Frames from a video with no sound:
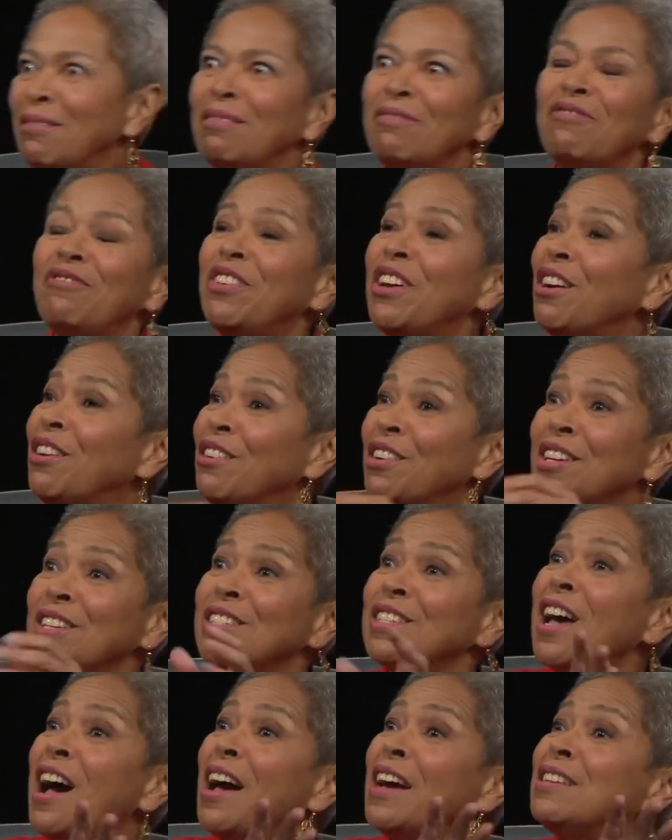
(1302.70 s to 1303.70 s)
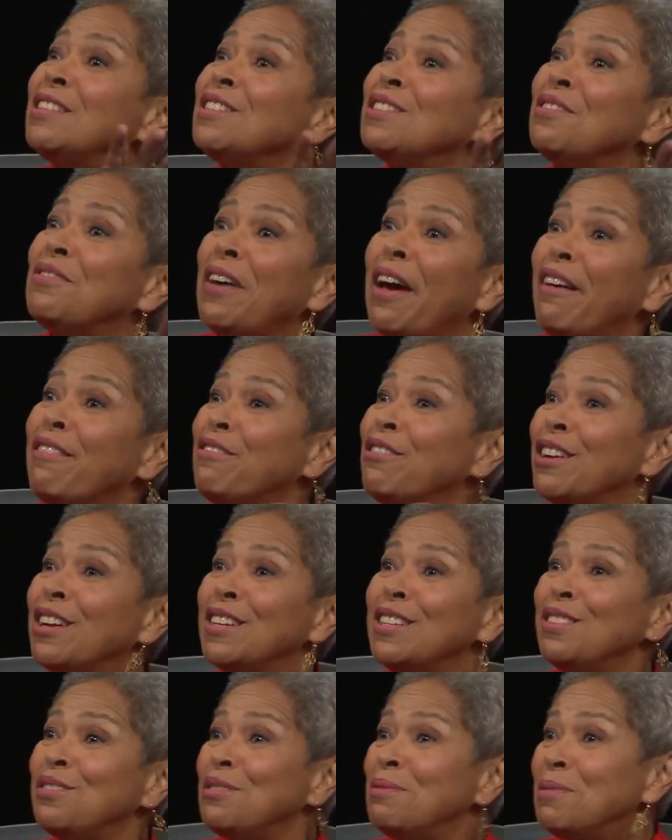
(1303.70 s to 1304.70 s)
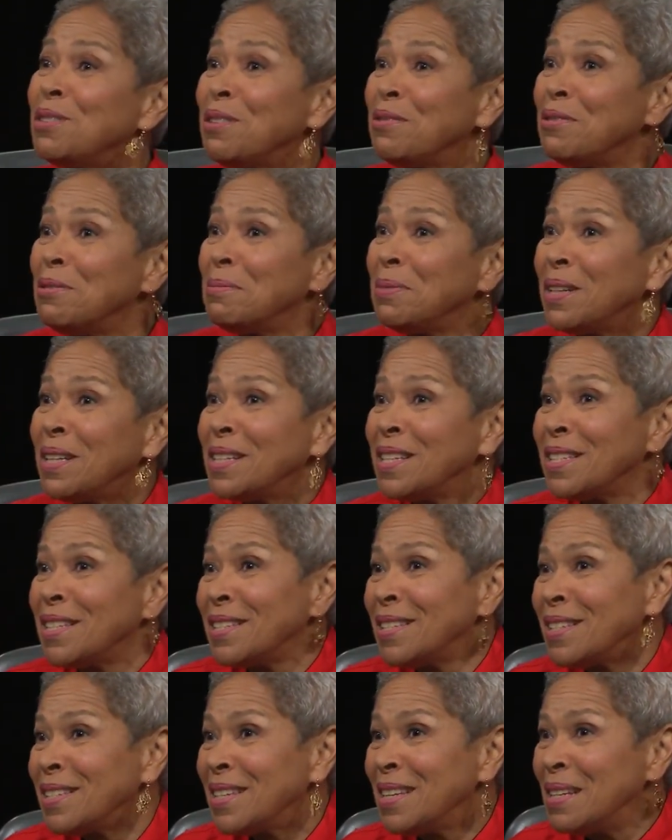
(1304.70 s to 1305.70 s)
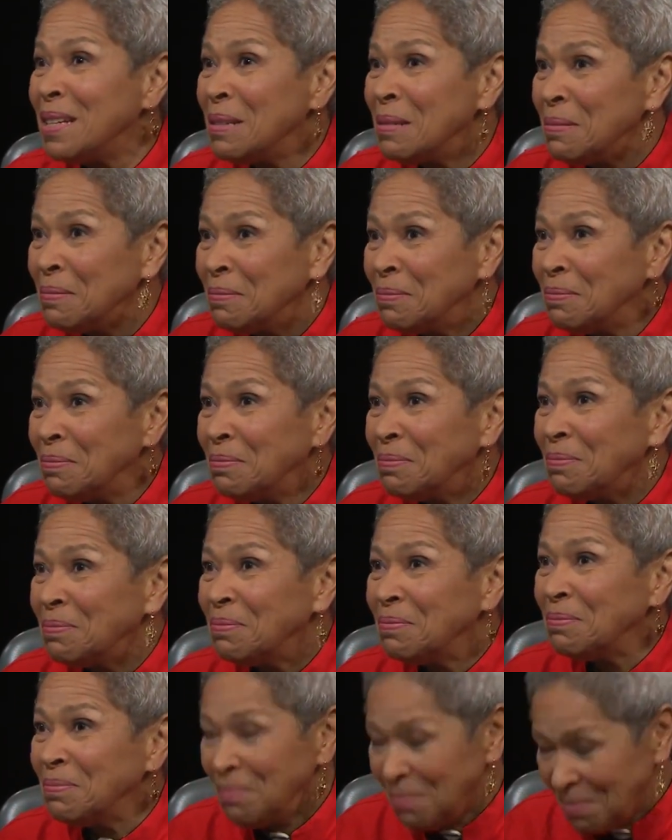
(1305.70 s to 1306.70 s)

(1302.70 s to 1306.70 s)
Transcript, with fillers: mm-hmm. various kinds of Africans from different places. And you, places. This was at Chicago University.